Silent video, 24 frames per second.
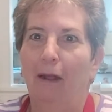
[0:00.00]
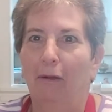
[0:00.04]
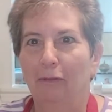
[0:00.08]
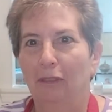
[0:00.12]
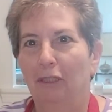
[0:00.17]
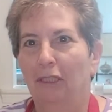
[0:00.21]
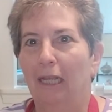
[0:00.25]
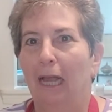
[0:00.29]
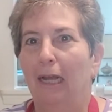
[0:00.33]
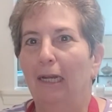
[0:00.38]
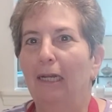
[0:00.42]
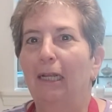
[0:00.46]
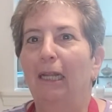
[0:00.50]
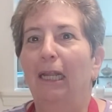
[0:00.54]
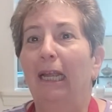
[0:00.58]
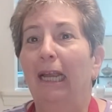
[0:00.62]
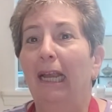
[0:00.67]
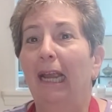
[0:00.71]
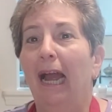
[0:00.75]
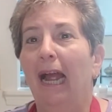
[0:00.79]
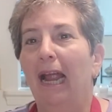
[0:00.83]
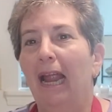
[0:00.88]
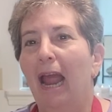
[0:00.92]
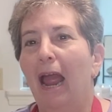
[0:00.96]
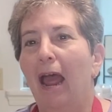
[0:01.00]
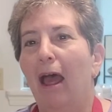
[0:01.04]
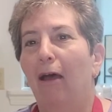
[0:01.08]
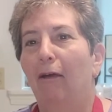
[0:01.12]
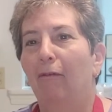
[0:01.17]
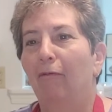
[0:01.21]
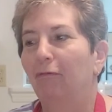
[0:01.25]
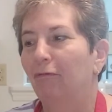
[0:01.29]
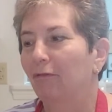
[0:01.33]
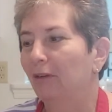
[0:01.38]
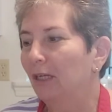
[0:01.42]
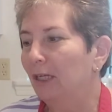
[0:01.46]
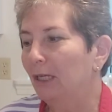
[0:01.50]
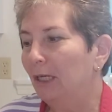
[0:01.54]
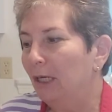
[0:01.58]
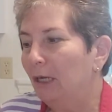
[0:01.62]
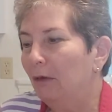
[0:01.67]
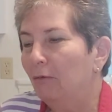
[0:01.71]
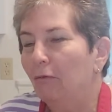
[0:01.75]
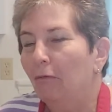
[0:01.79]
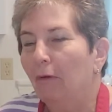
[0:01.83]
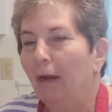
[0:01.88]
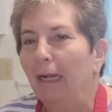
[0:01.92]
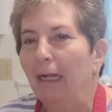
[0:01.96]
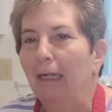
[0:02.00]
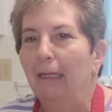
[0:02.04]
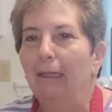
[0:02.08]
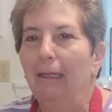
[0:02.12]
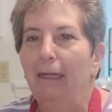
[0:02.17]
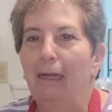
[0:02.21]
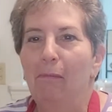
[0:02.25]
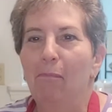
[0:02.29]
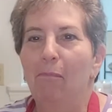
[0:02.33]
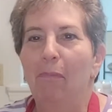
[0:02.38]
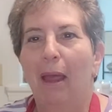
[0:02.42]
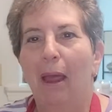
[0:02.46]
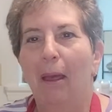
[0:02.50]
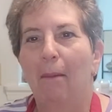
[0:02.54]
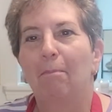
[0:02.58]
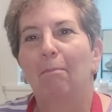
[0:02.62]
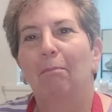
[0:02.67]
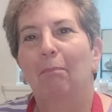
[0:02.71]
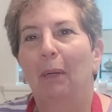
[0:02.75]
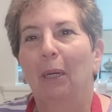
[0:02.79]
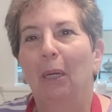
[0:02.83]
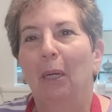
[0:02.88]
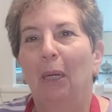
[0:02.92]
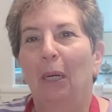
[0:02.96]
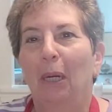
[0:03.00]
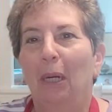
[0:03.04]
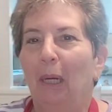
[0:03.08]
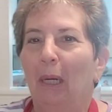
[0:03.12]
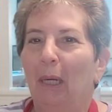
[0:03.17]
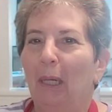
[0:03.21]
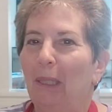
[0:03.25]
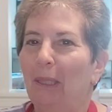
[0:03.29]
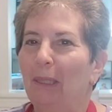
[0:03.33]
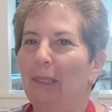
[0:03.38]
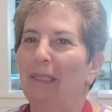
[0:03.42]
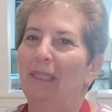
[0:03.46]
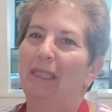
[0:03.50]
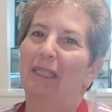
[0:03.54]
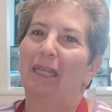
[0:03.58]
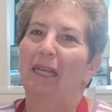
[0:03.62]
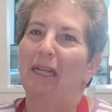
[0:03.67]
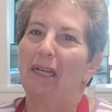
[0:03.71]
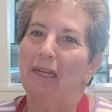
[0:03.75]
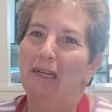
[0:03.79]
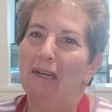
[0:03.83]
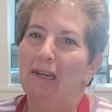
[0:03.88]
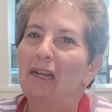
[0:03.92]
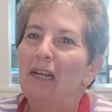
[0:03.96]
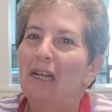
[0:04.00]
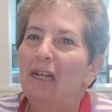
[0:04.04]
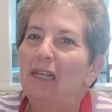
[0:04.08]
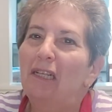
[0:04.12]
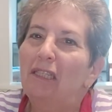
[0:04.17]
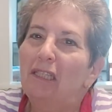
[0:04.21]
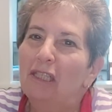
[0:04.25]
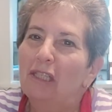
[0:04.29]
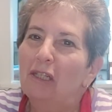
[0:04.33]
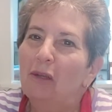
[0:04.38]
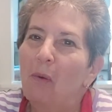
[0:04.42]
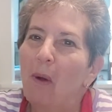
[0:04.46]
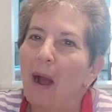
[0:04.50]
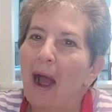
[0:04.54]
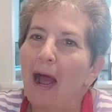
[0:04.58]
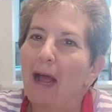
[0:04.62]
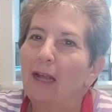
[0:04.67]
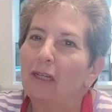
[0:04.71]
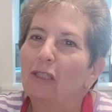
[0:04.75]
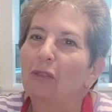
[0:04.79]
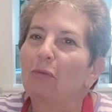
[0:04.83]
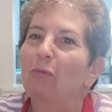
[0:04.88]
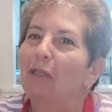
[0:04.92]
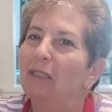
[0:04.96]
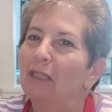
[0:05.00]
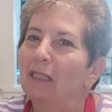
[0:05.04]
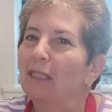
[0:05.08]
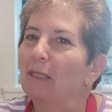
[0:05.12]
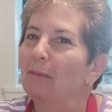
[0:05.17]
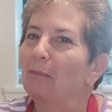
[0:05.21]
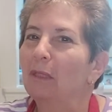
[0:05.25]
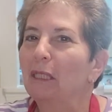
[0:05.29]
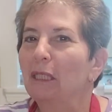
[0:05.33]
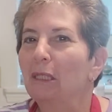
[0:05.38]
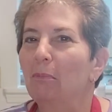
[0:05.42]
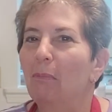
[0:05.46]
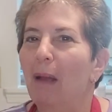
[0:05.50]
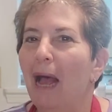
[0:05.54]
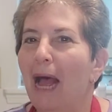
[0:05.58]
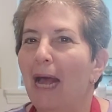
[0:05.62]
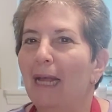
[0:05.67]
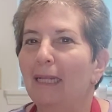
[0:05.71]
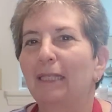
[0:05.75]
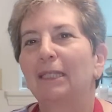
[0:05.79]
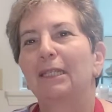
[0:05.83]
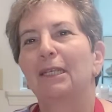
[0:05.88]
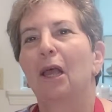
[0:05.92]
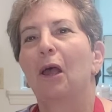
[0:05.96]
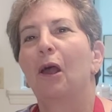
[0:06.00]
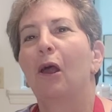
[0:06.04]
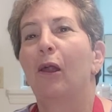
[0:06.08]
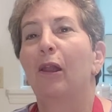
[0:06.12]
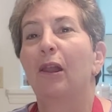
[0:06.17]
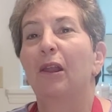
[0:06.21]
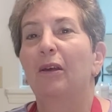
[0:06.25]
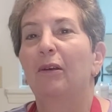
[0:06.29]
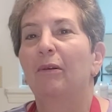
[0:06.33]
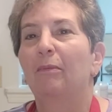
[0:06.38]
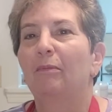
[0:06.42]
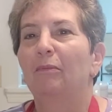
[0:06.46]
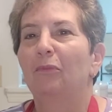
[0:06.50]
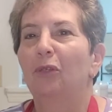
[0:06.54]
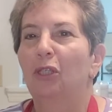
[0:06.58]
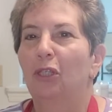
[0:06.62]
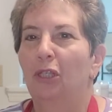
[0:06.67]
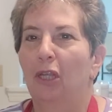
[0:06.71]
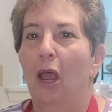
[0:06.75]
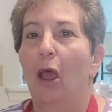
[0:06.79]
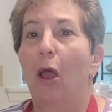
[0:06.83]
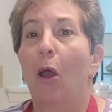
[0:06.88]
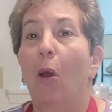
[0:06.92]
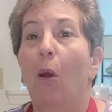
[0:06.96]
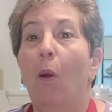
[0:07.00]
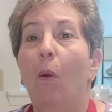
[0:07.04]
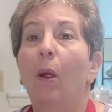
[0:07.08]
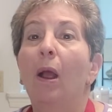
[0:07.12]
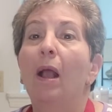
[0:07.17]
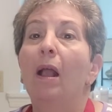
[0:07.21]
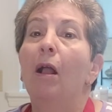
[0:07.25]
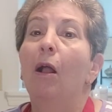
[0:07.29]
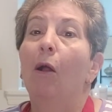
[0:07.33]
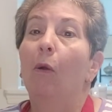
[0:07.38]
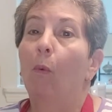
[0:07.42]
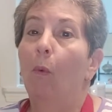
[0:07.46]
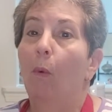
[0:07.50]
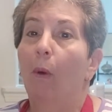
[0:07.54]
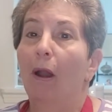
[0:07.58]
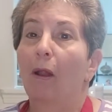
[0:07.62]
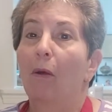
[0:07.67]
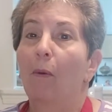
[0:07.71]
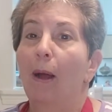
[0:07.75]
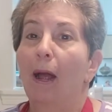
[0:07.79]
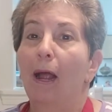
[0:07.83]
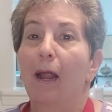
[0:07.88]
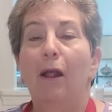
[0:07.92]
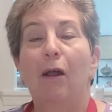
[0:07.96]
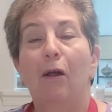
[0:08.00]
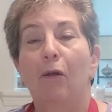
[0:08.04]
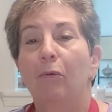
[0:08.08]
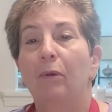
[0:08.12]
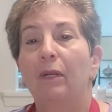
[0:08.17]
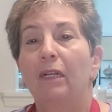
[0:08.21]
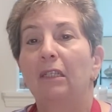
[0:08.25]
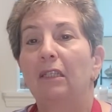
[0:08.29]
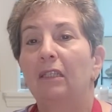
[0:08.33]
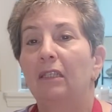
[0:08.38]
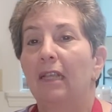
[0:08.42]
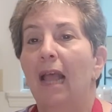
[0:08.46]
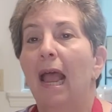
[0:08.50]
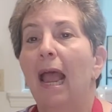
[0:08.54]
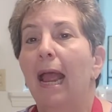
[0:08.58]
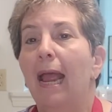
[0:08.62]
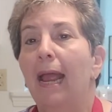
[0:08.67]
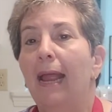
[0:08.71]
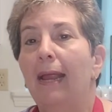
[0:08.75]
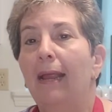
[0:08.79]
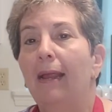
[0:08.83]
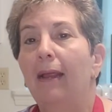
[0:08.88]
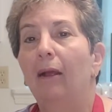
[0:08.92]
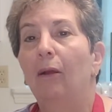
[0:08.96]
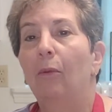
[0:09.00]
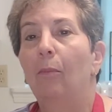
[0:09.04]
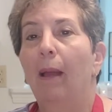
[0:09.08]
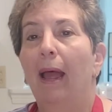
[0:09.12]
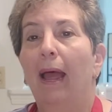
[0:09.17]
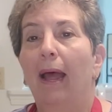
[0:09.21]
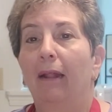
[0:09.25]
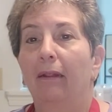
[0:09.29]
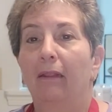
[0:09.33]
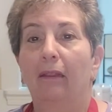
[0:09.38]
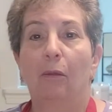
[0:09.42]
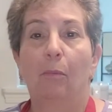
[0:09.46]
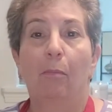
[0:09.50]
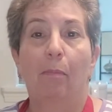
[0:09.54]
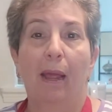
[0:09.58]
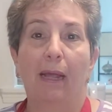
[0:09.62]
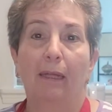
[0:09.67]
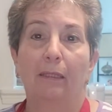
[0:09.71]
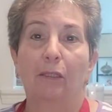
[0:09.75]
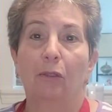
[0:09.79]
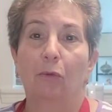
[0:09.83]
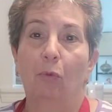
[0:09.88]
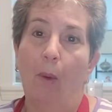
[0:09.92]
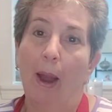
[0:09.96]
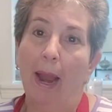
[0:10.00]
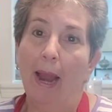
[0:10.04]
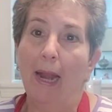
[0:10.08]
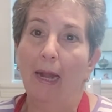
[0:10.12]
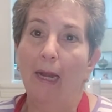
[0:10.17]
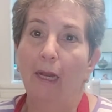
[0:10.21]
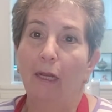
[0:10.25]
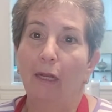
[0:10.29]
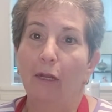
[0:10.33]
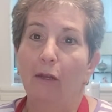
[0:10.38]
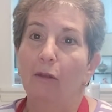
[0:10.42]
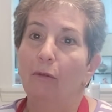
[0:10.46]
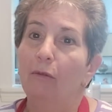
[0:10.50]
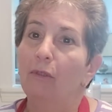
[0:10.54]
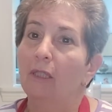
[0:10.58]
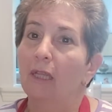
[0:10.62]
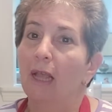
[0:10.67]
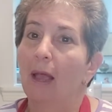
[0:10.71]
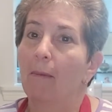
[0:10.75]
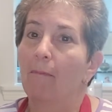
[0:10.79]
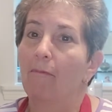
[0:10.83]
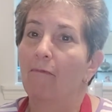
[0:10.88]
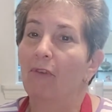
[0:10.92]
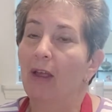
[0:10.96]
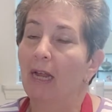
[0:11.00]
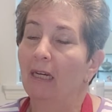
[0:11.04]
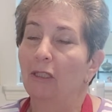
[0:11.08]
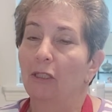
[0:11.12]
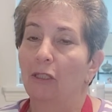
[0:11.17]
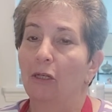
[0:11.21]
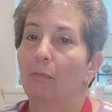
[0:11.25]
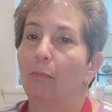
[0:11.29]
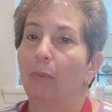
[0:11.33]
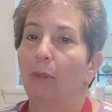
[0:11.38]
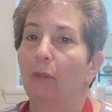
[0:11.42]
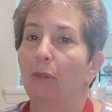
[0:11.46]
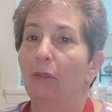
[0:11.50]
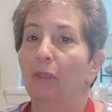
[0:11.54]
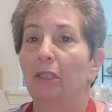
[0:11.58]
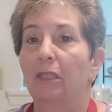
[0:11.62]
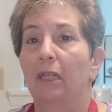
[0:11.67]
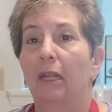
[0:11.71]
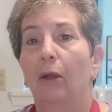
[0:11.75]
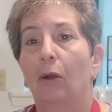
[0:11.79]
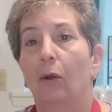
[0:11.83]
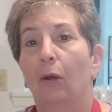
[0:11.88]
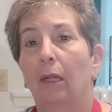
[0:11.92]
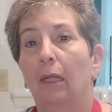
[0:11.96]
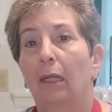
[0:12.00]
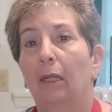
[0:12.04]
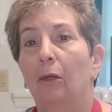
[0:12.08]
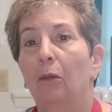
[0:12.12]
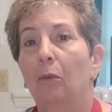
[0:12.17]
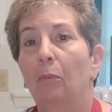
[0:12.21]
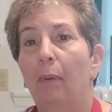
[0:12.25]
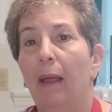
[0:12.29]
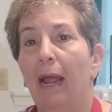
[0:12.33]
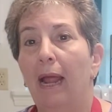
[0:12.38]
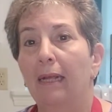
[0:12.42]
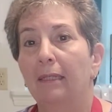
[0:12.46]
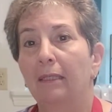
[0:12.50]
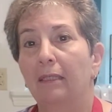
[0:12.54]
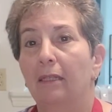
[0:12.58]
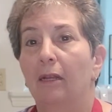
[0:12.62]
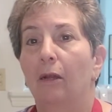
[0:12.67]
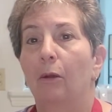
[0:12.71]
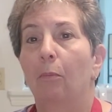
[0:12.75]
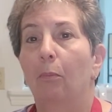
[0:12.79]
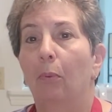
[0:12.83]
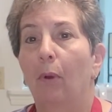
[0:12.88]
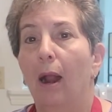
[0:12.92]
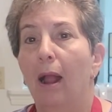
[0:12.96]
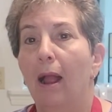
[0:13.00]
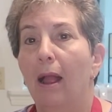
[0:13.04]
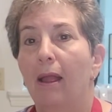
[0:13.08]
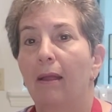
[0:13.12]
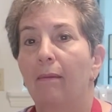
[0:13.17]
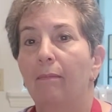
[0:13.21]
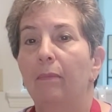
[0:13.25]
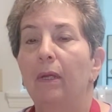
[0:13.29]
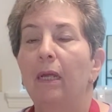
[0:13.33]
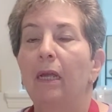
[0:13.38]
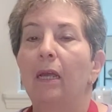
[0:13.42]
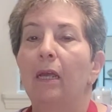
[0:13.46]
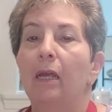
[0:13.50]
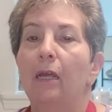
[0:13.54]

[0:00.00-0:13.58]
suddenly I have wrinkly peppers and squash with some spots on them. So what do I always say about the best way to use up vegetables that are a little past their prime?